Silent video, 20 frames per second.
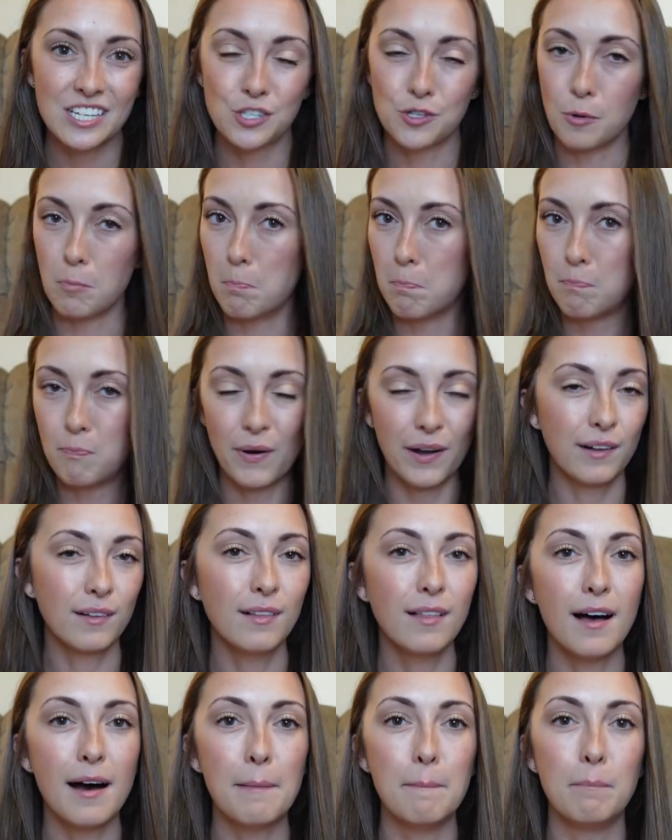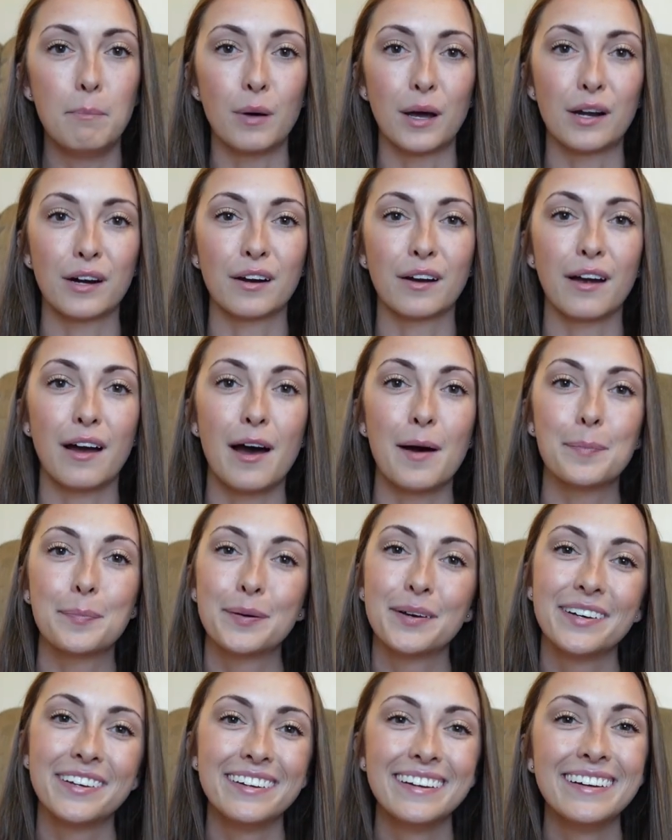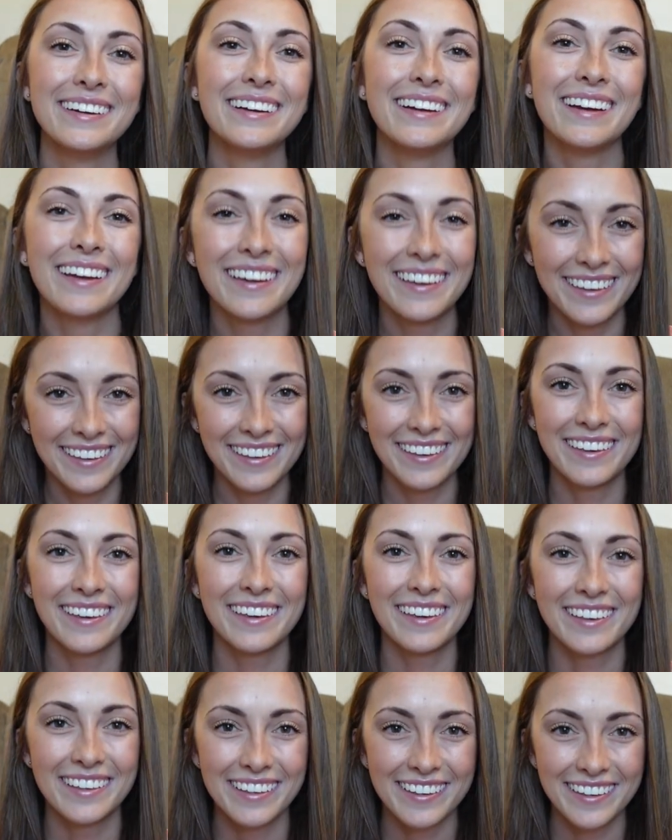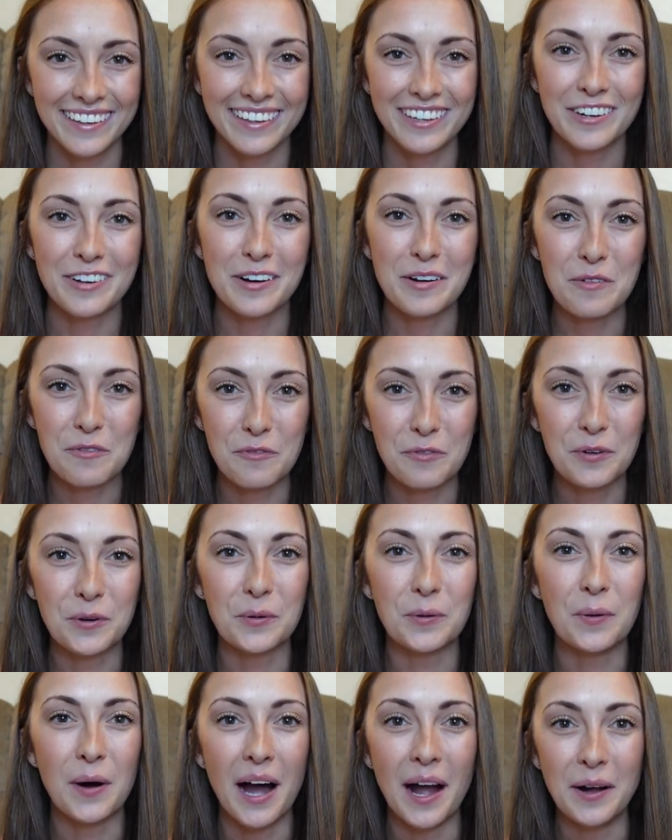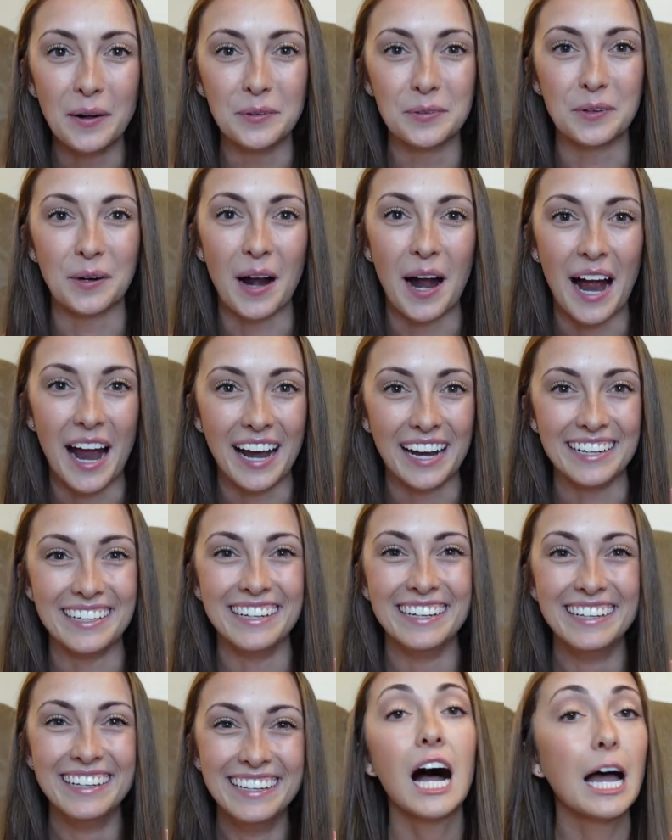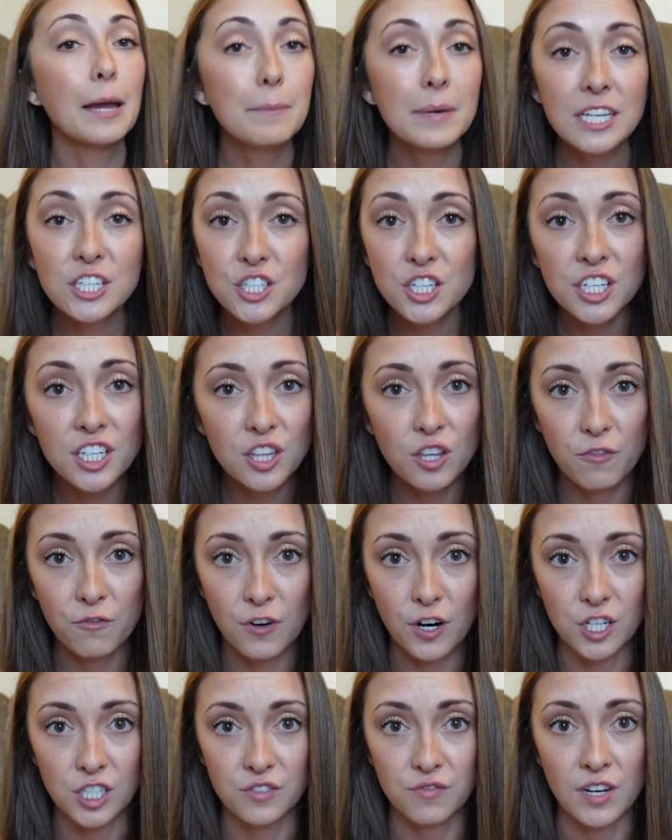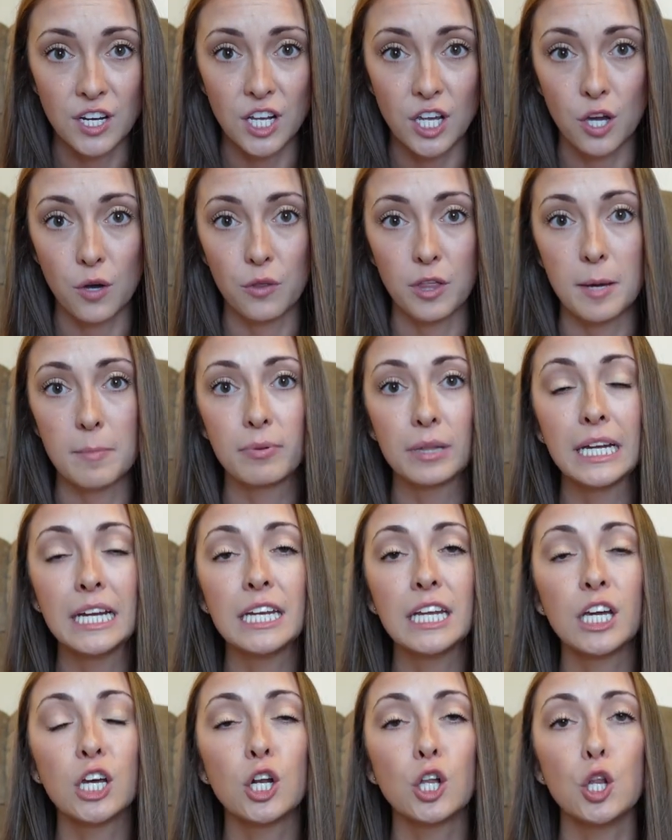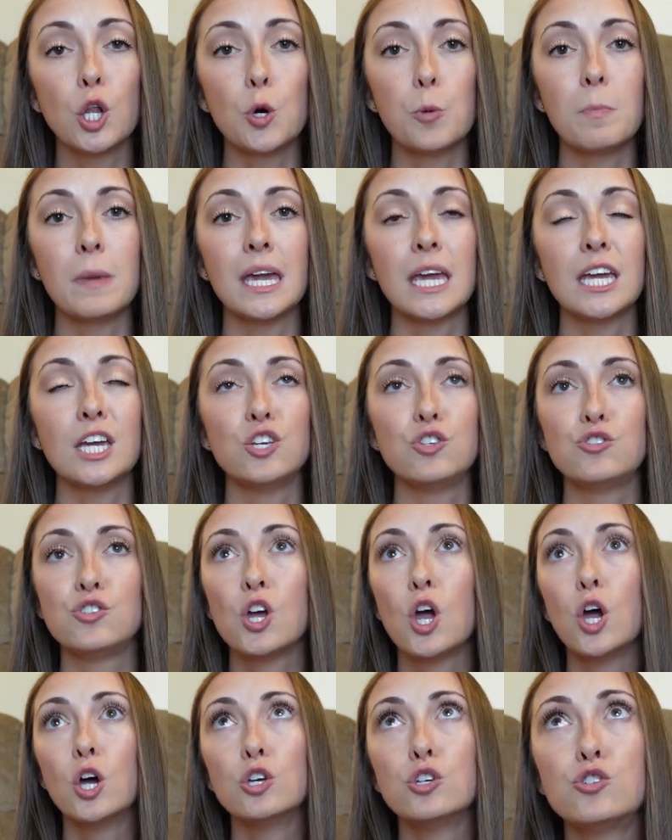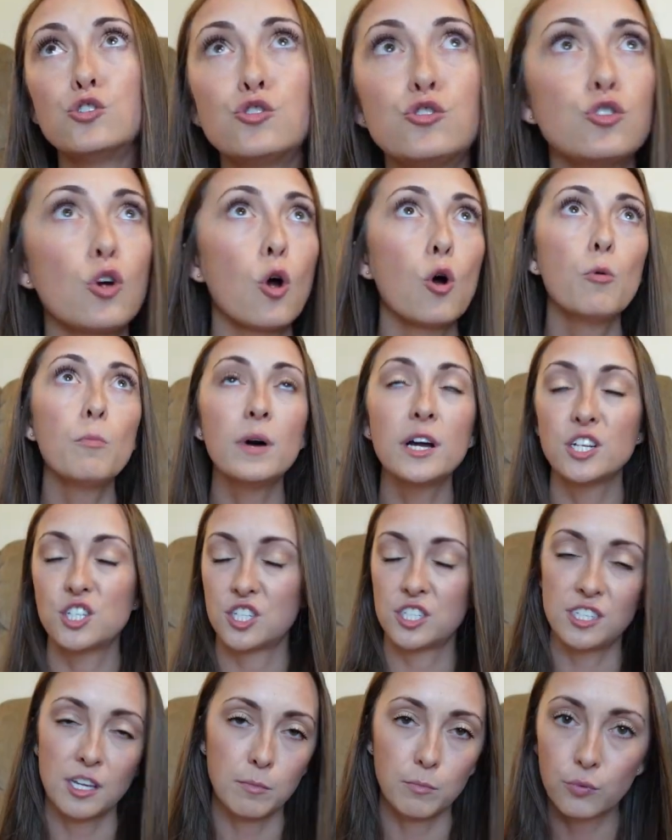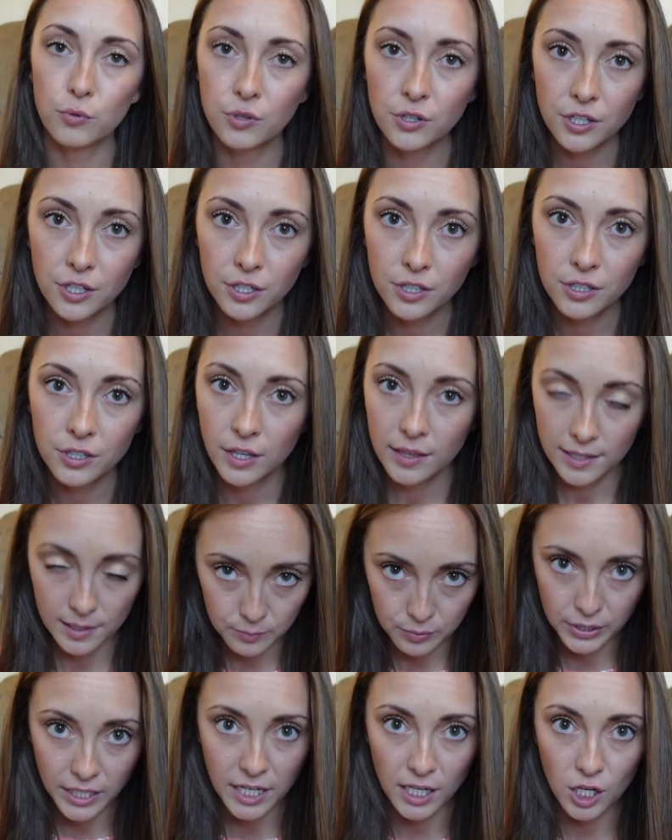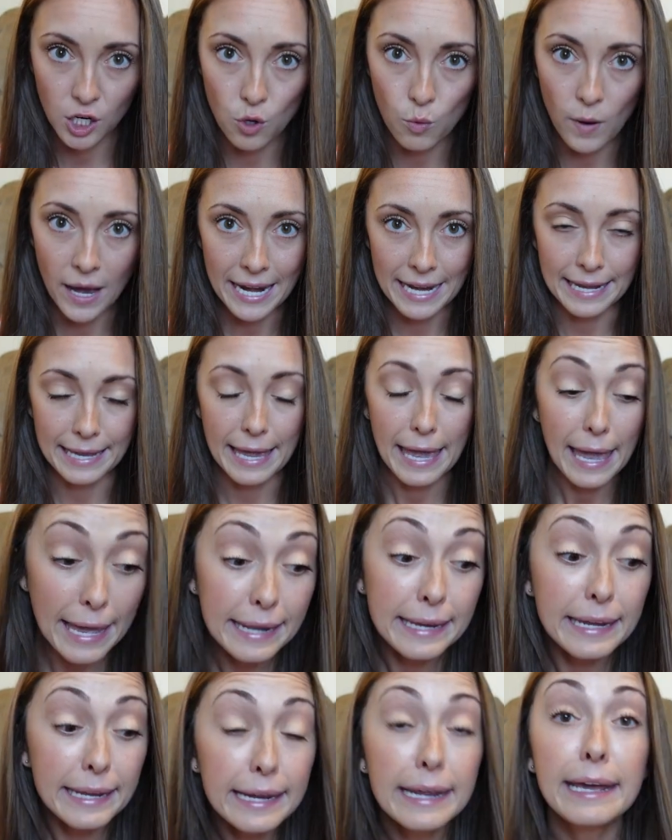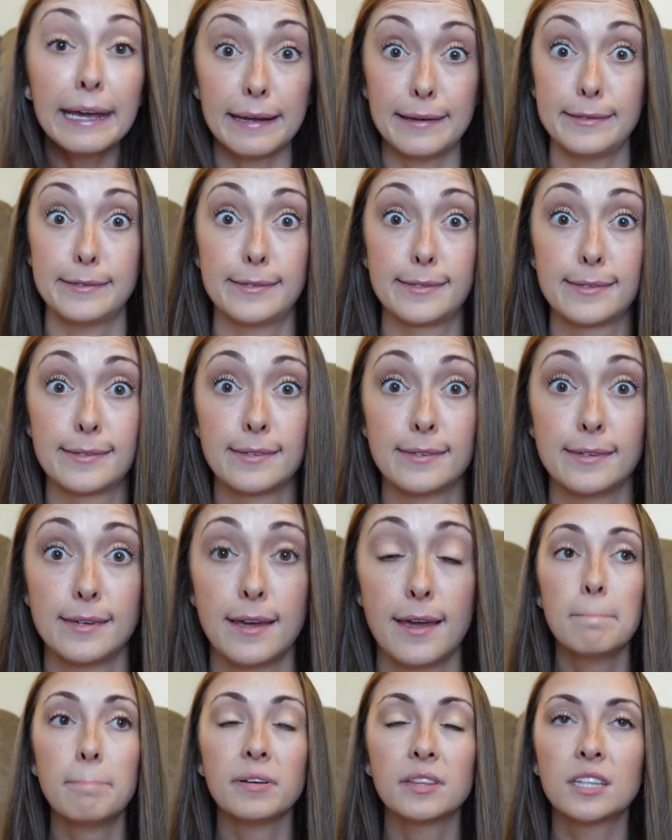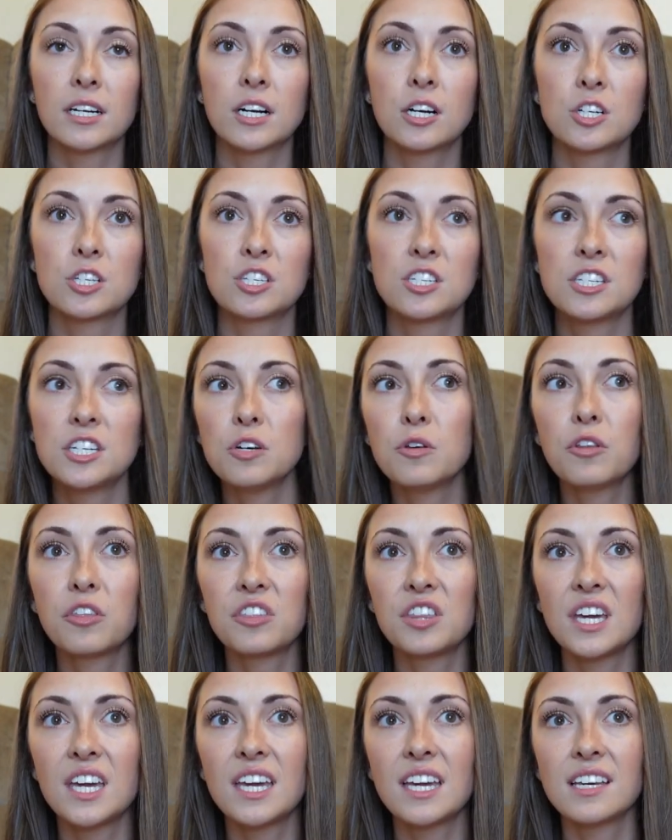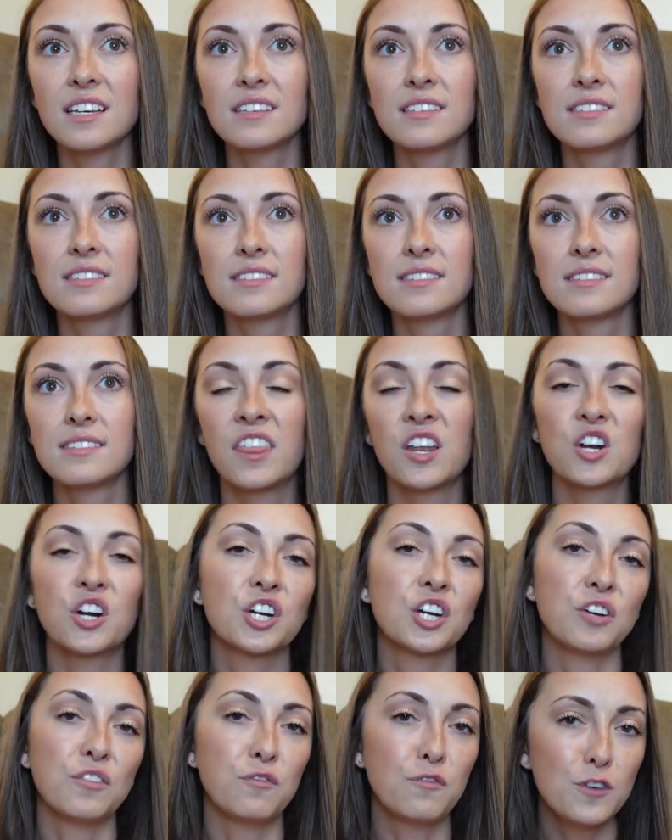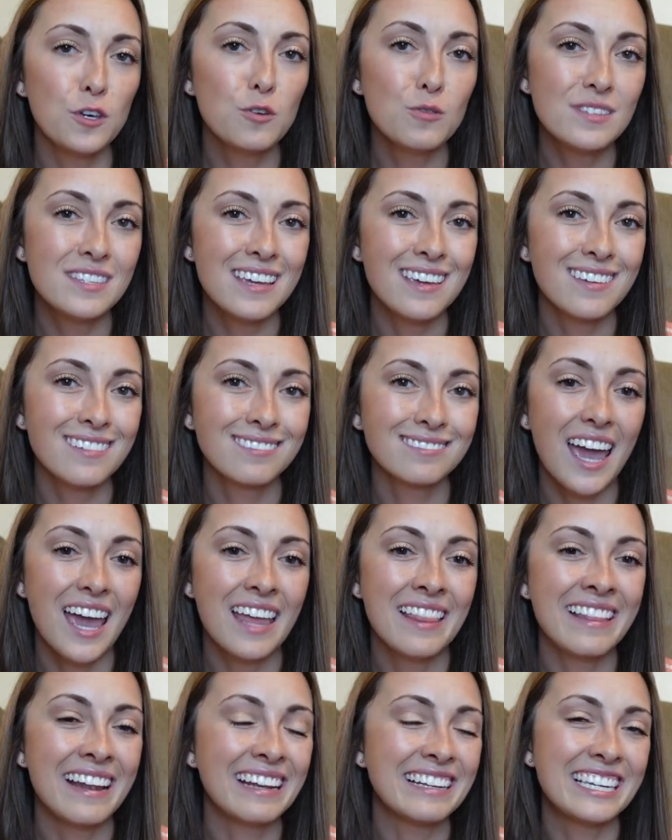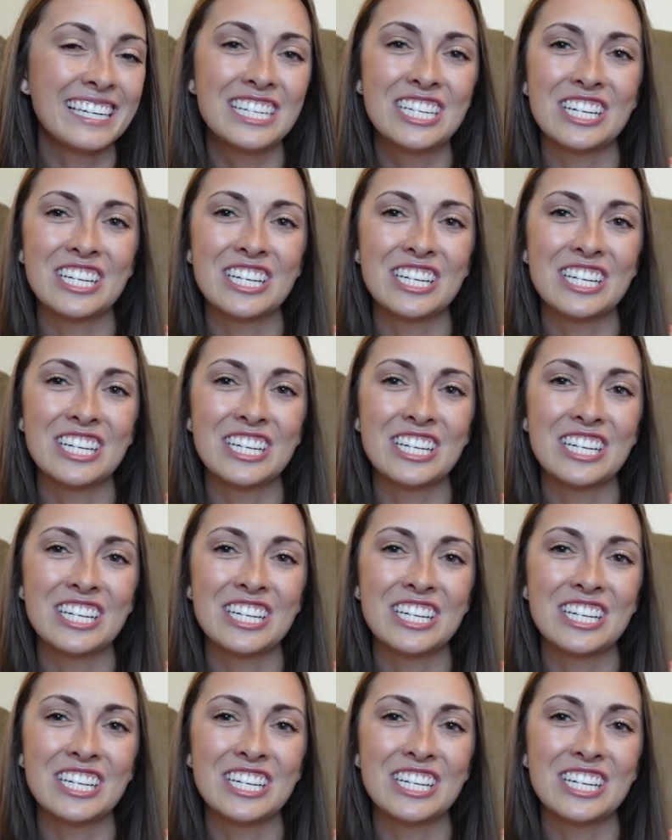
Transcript: So buckle up, Buttercup. You're in for a wild ride. I mentioned in the first video that planning an elopement is so much simpler than planning a wedding, and it is. But there are still things that are confusing and that you